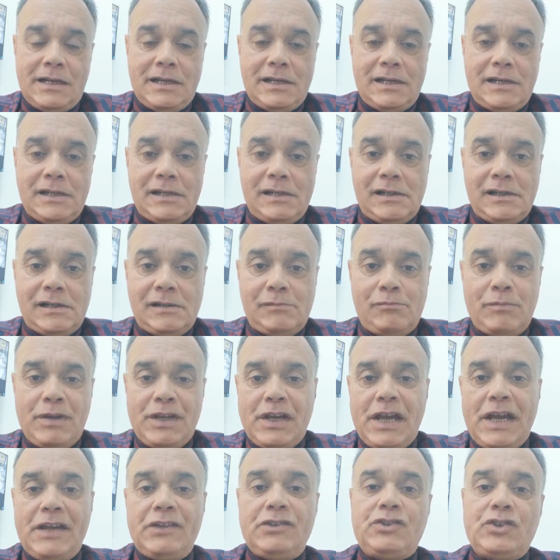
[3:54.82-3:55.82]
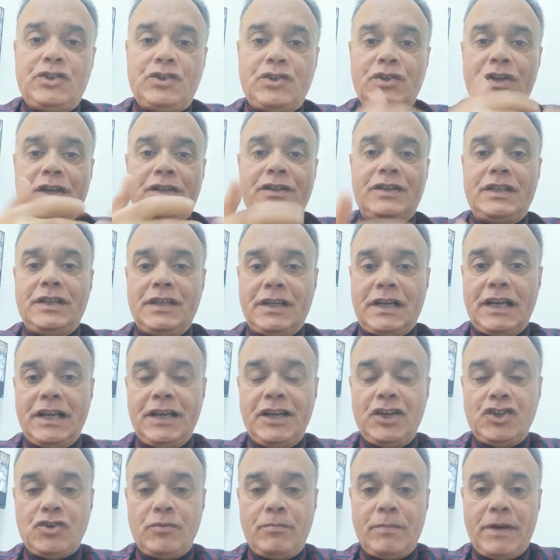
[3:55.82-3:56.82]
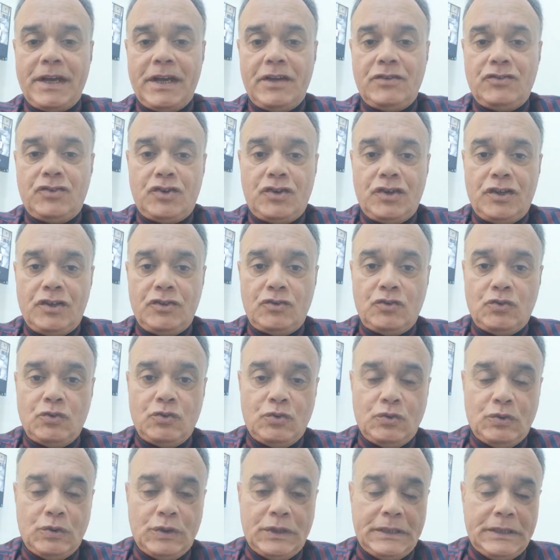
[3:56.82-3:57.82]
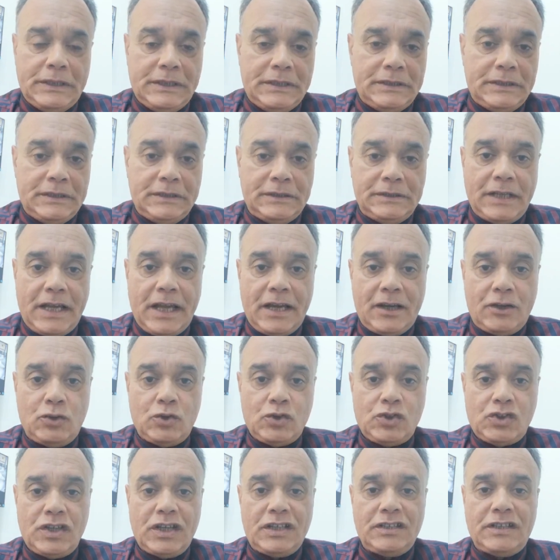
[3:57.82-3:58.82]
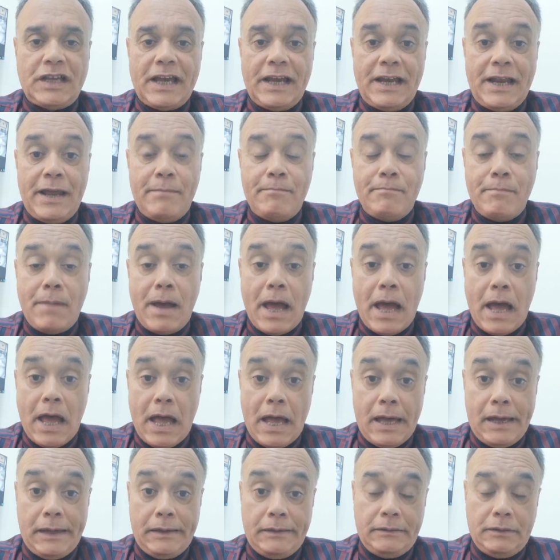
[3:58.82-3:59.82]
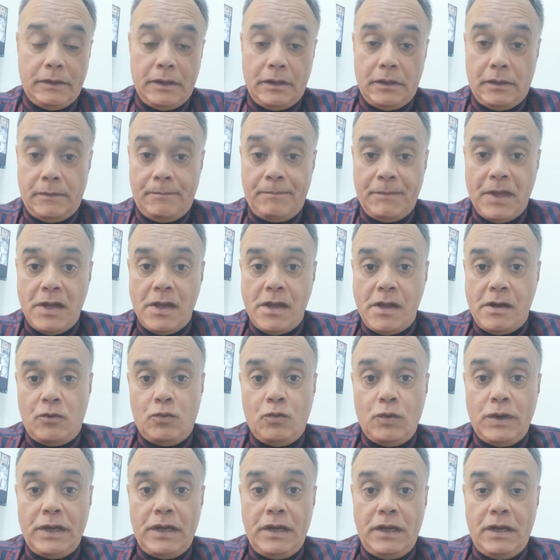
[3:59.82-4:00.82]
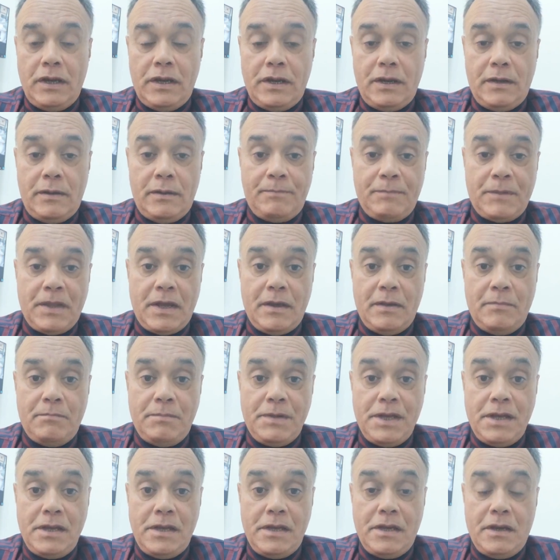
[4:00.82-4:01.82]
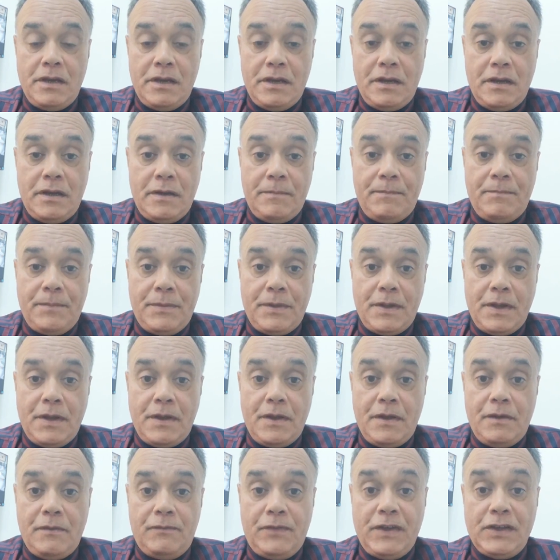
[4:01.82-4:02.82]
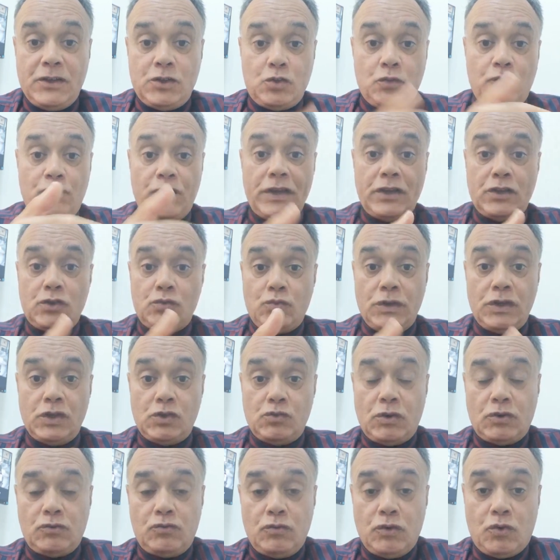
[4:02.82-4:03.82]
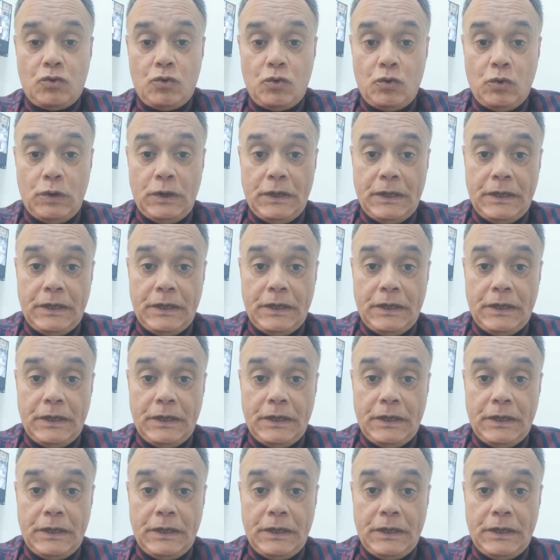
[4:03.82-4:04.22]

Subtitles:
the clinician may enter into a diagnostic dilemma and will be face to face with what we call